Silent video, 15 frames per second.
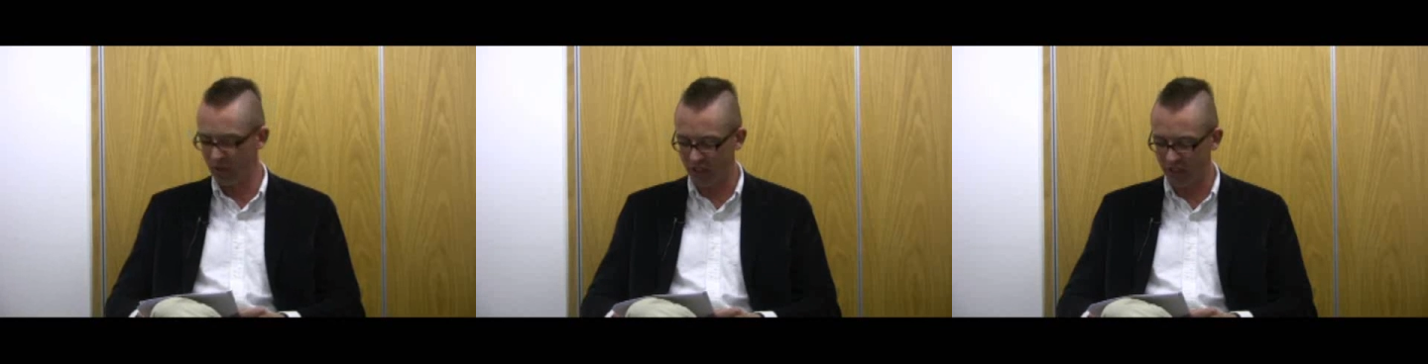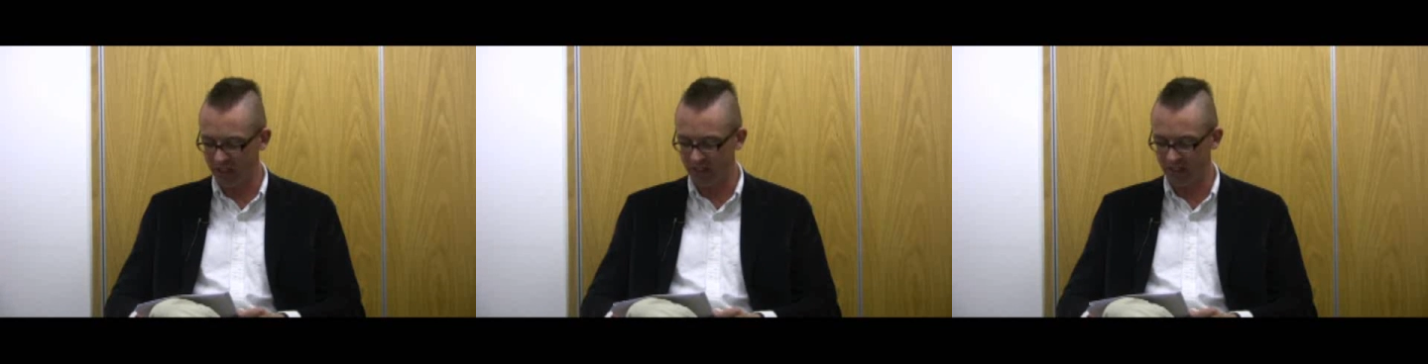
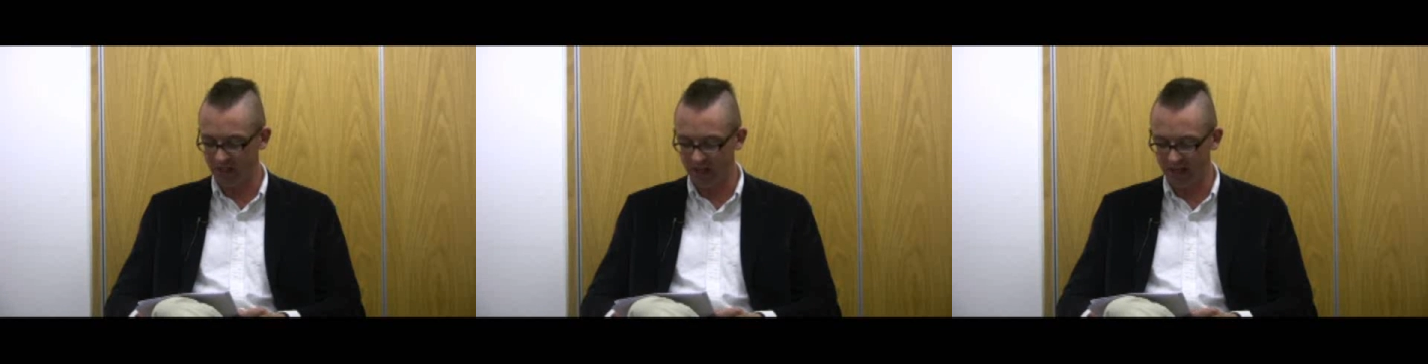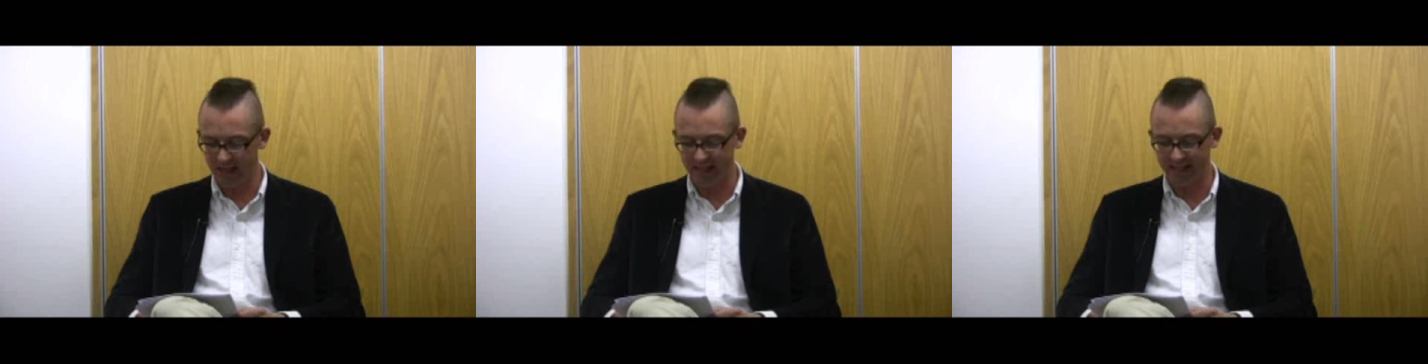which is
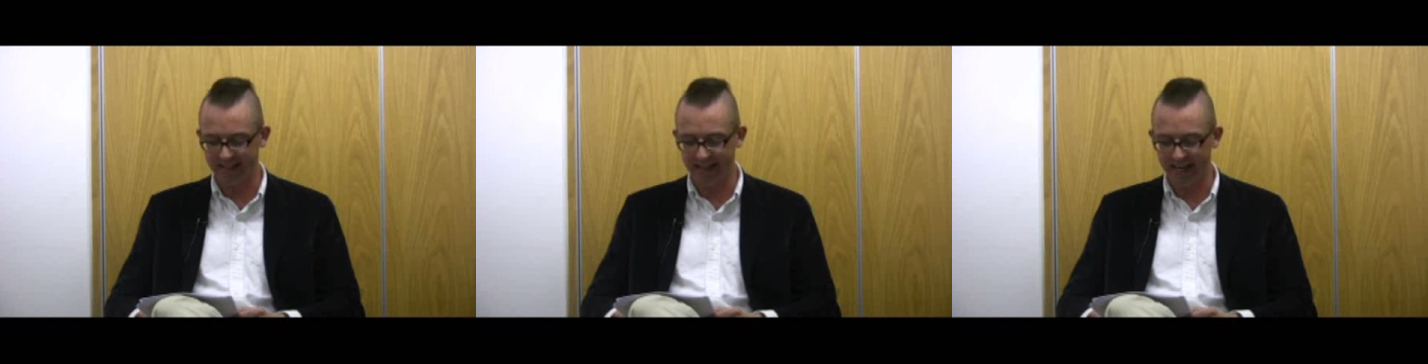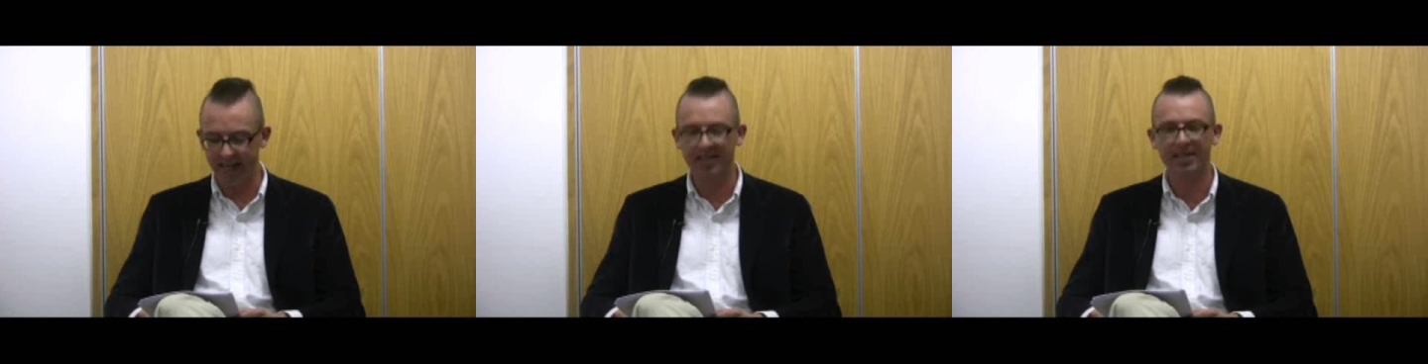certainly
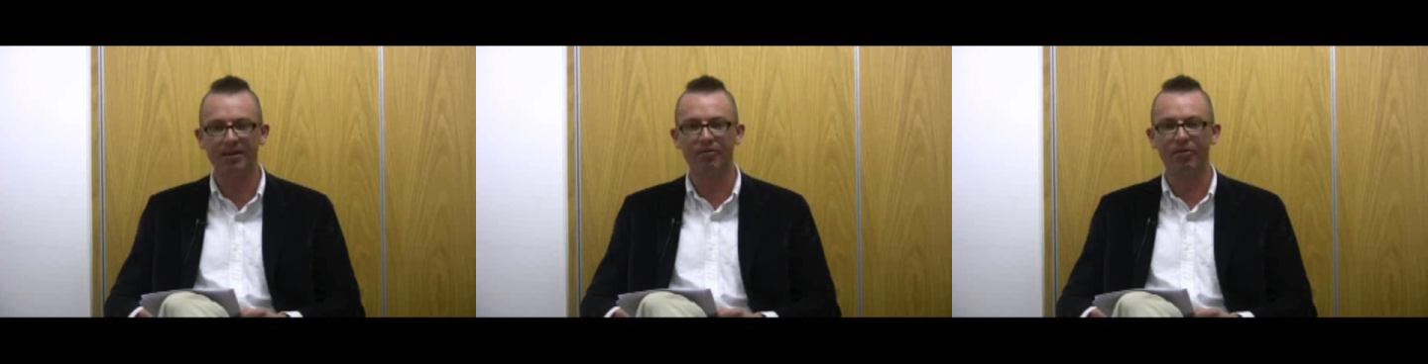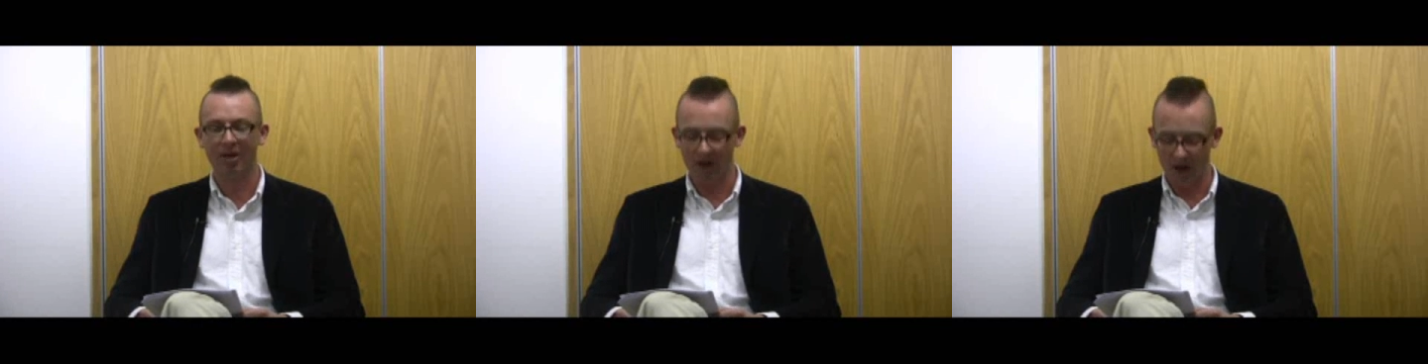
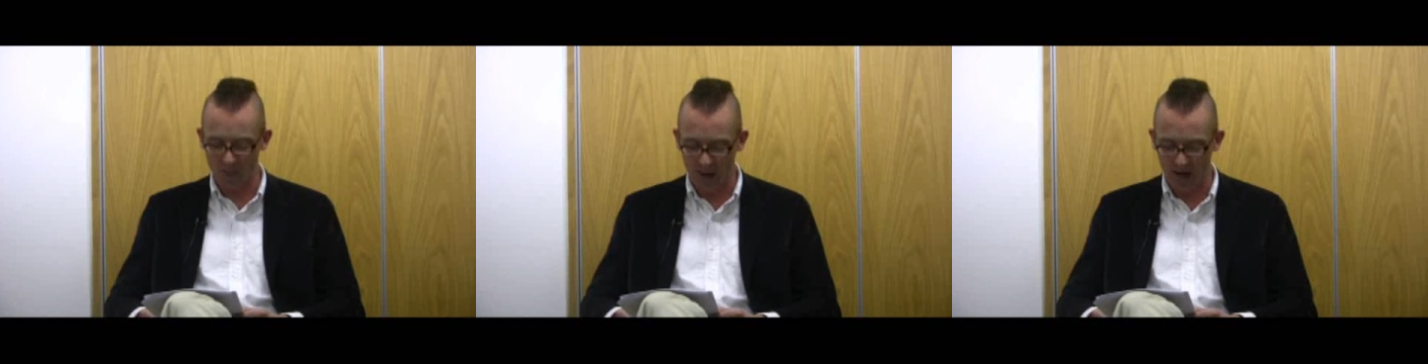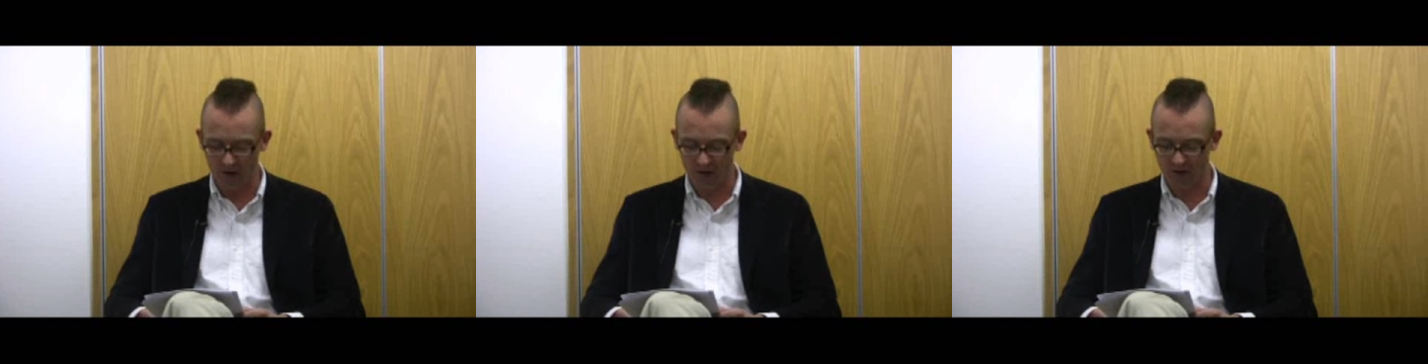distinctive
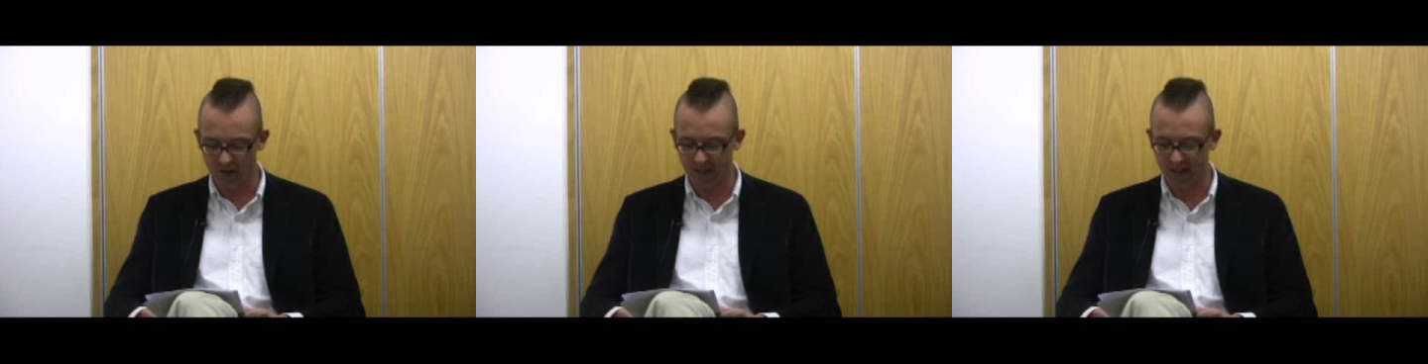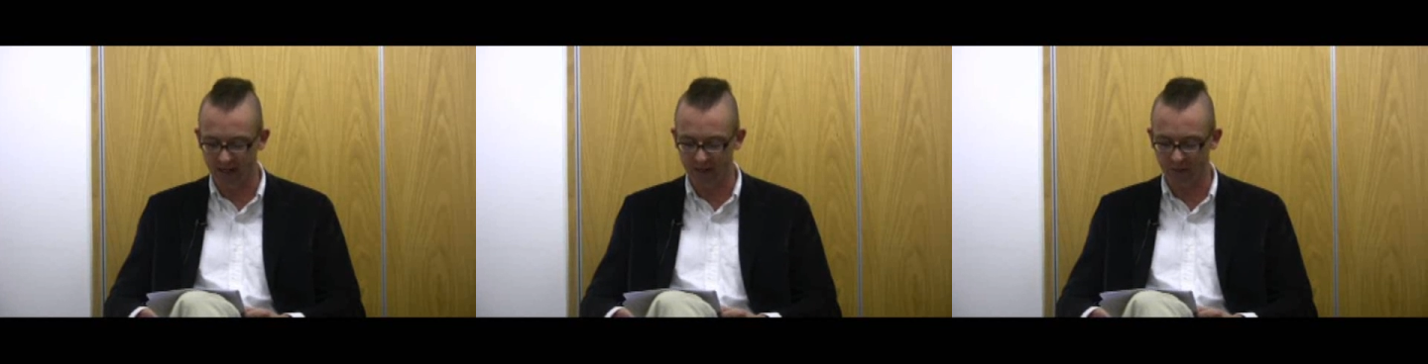about
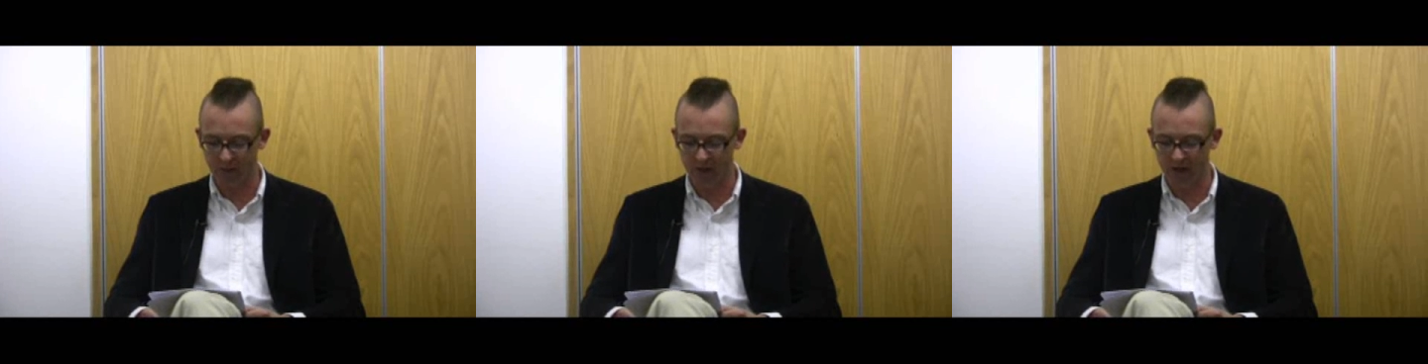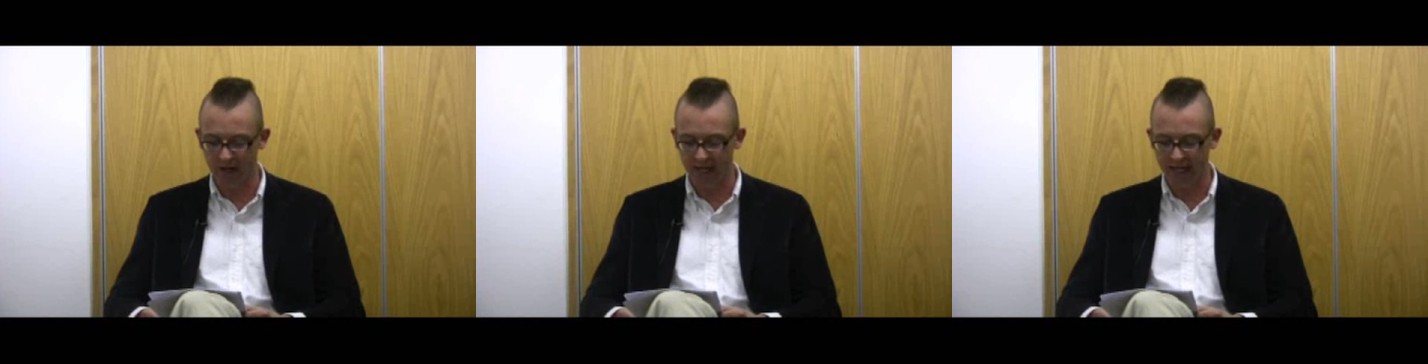Rancière's
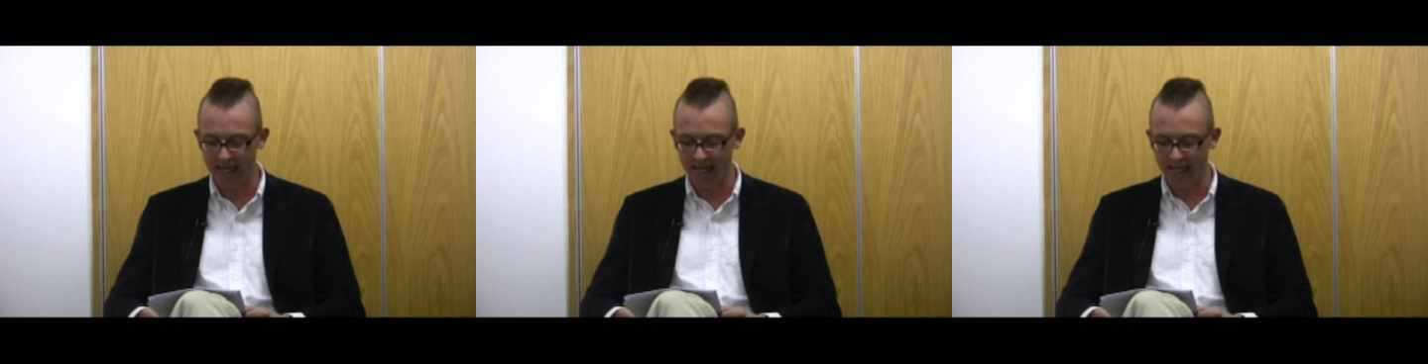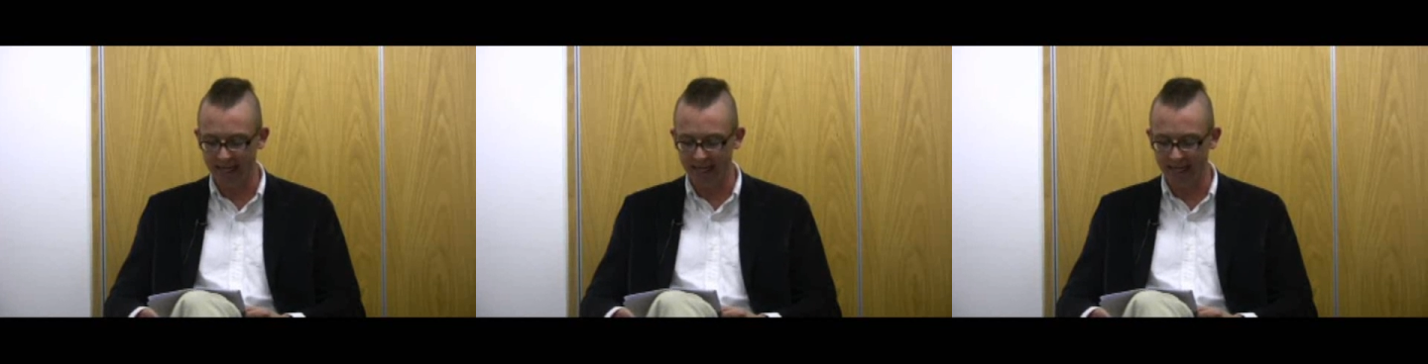work,